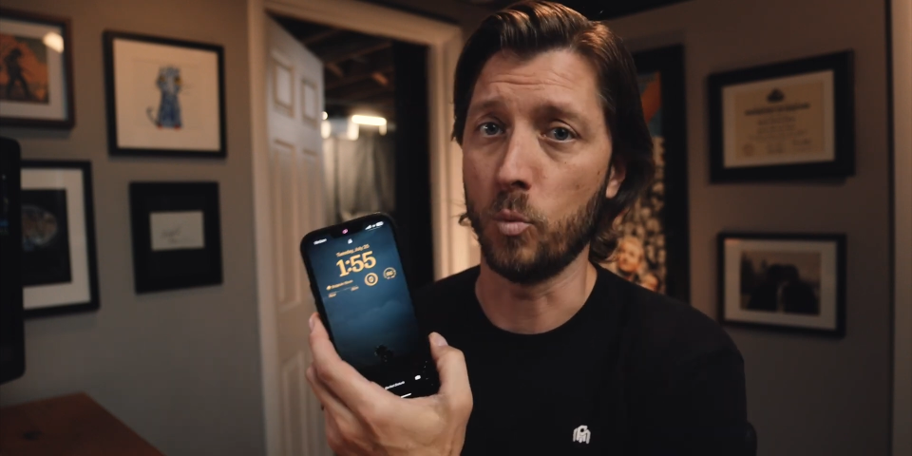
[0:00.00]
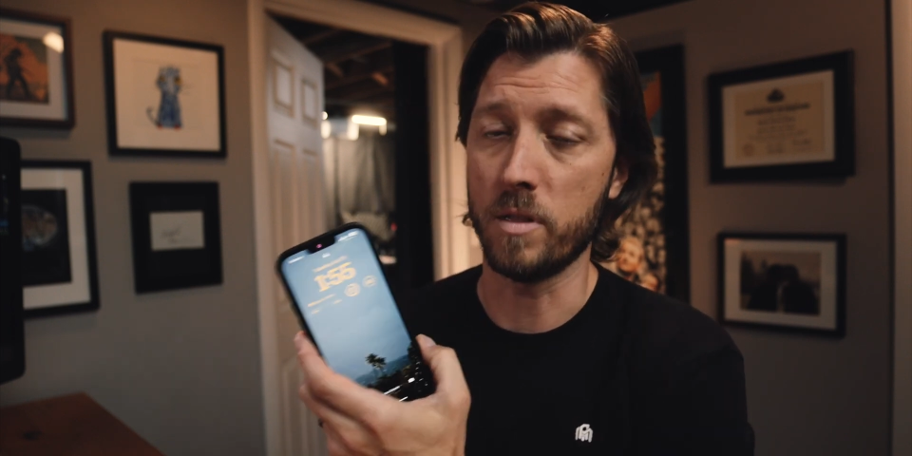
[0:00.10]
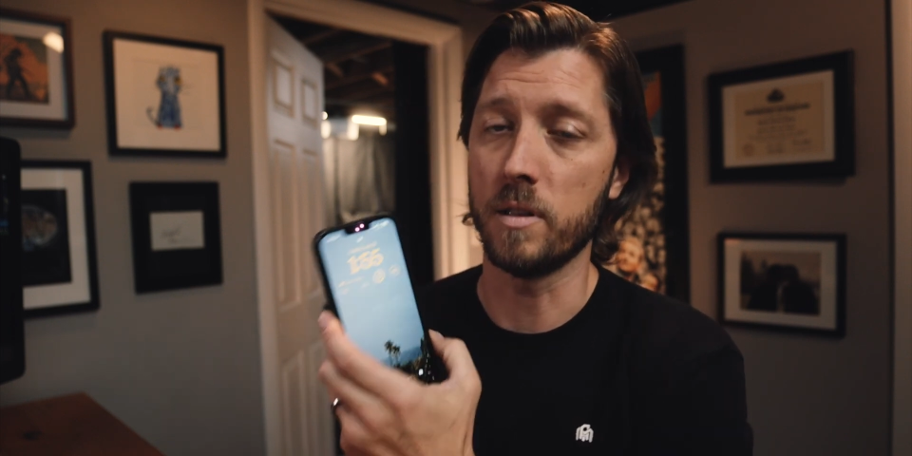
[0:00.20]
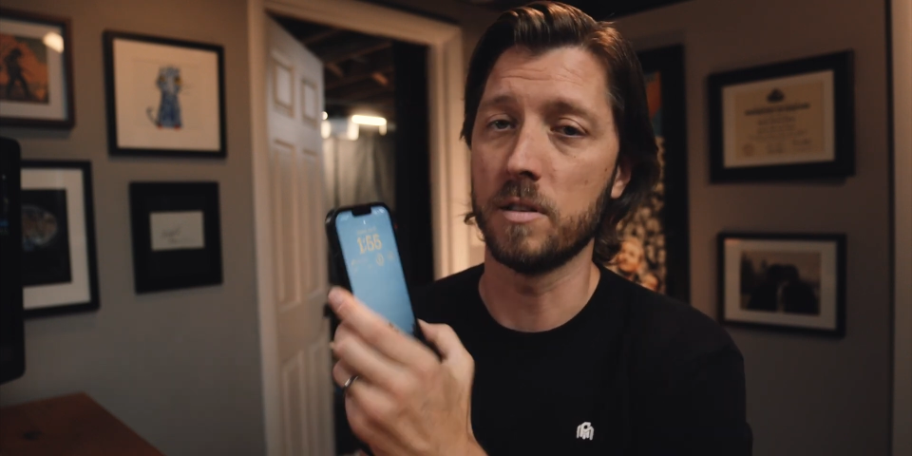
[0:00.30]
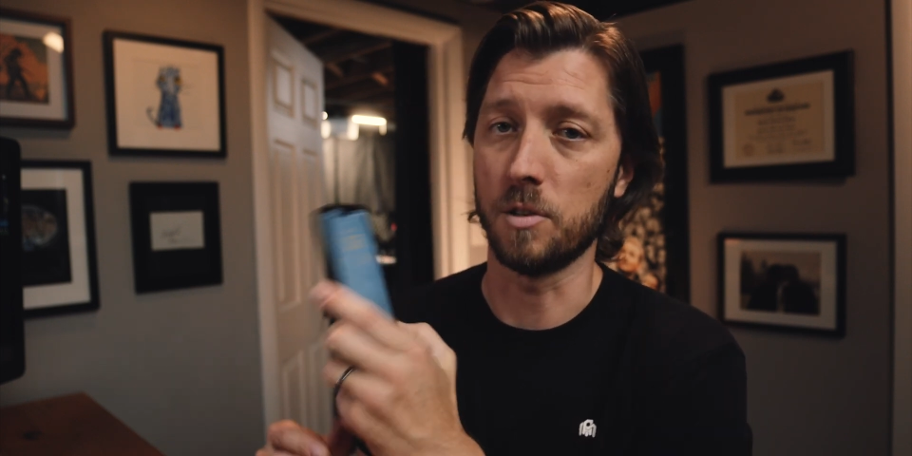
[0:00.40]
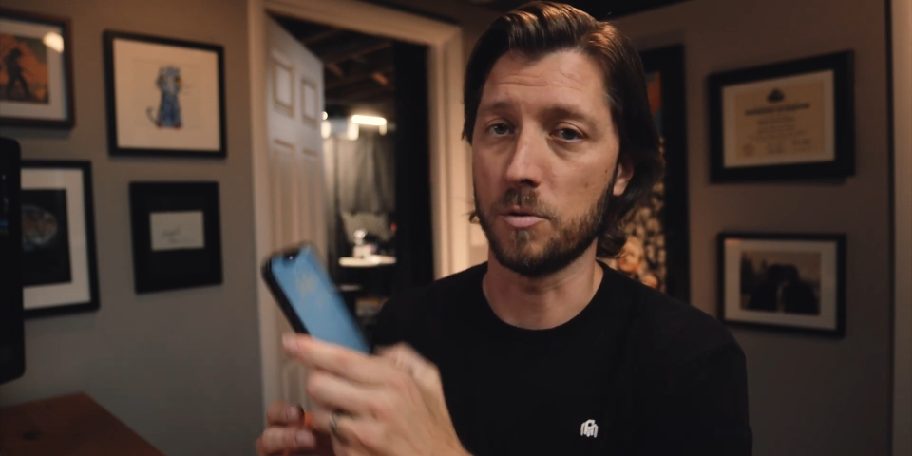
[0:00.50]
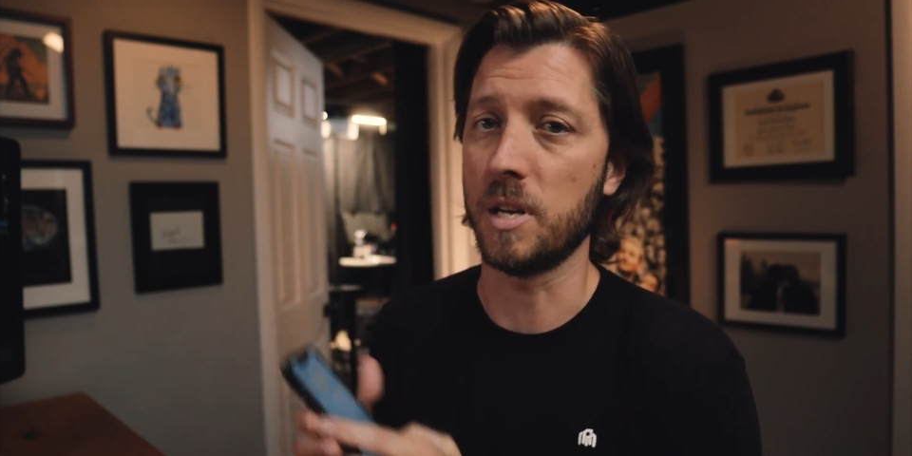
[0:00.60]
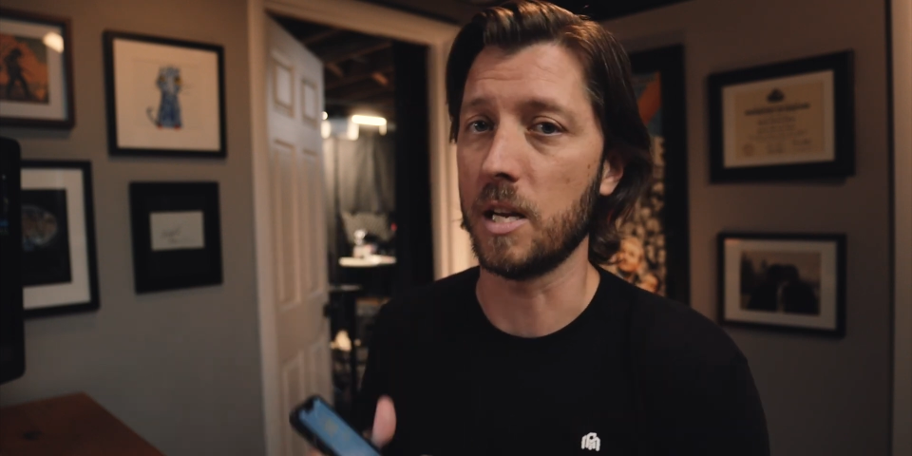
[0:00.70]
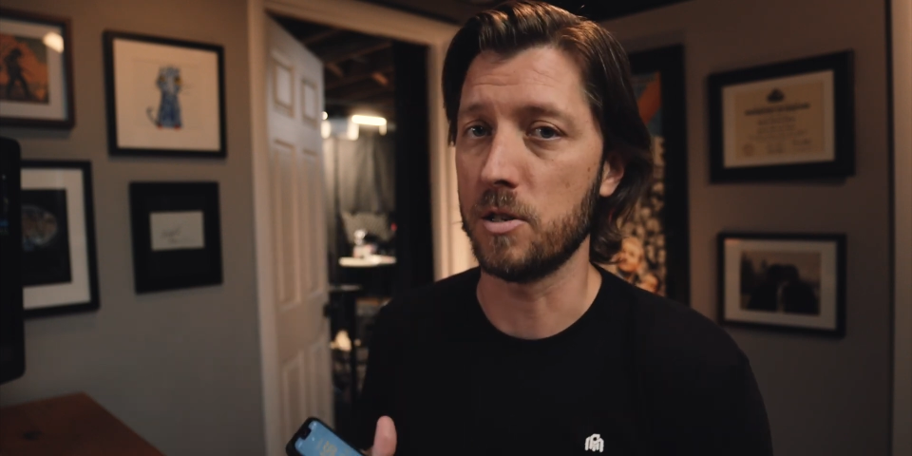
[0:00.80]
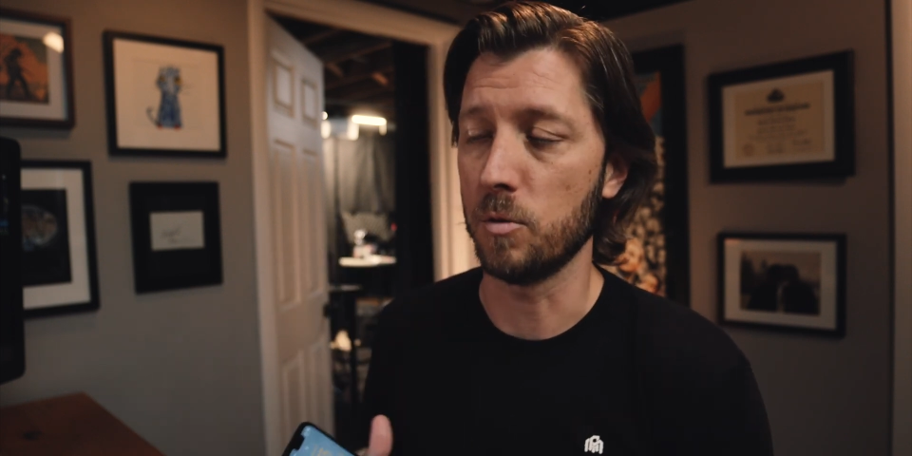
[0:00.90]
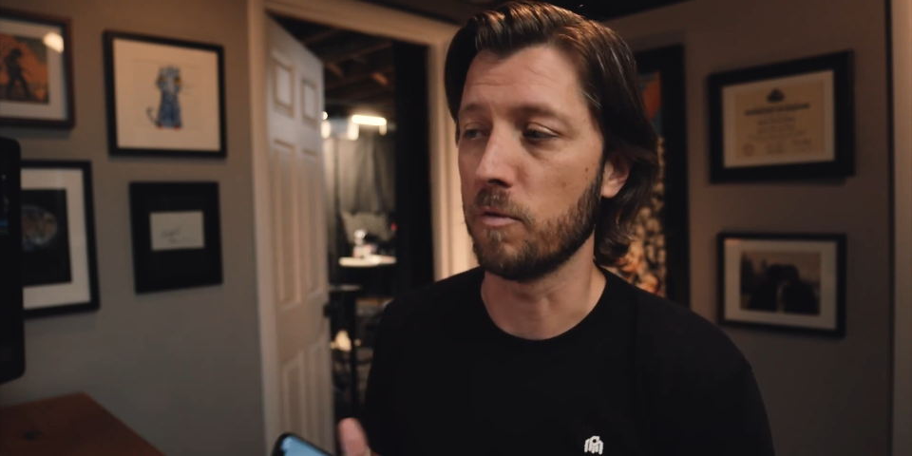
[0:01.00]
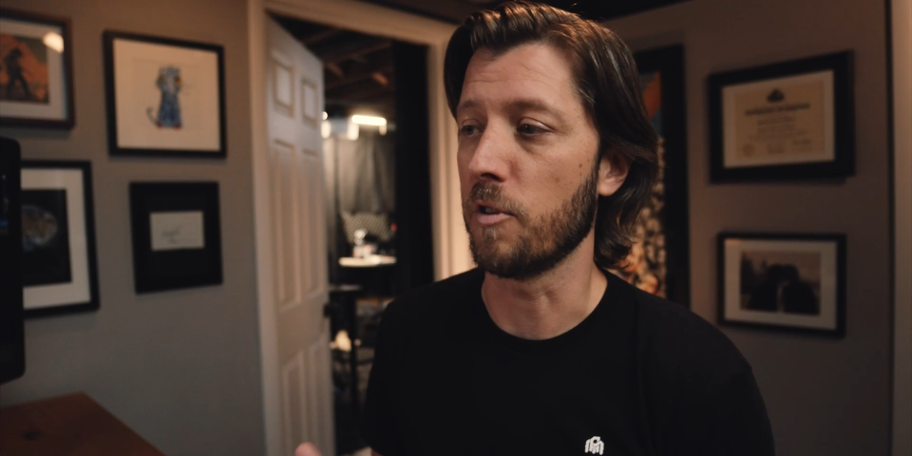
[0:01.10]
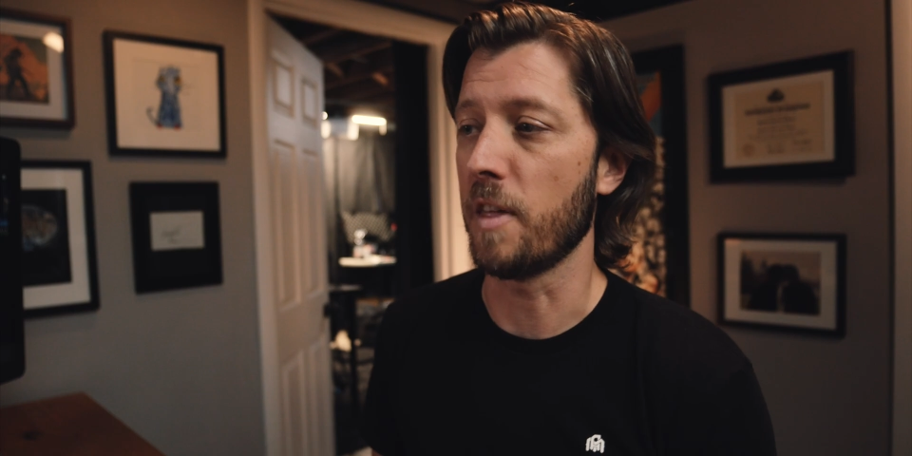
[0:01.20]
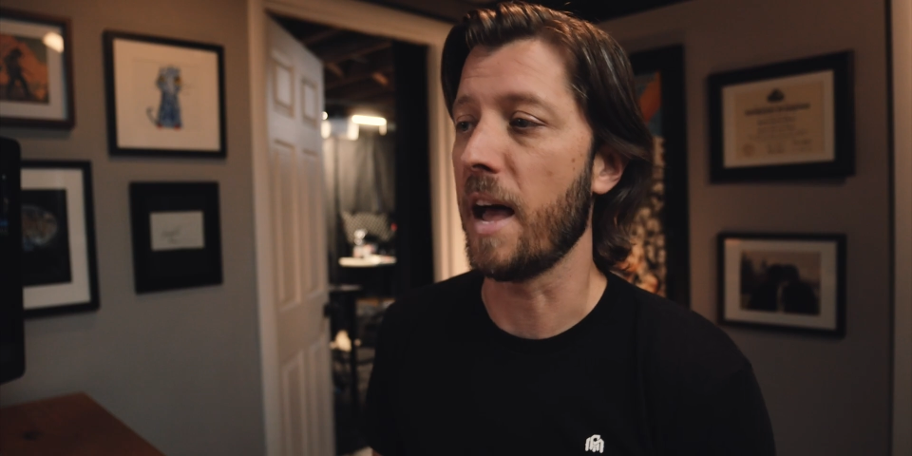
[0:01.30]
with it, so stay tuned for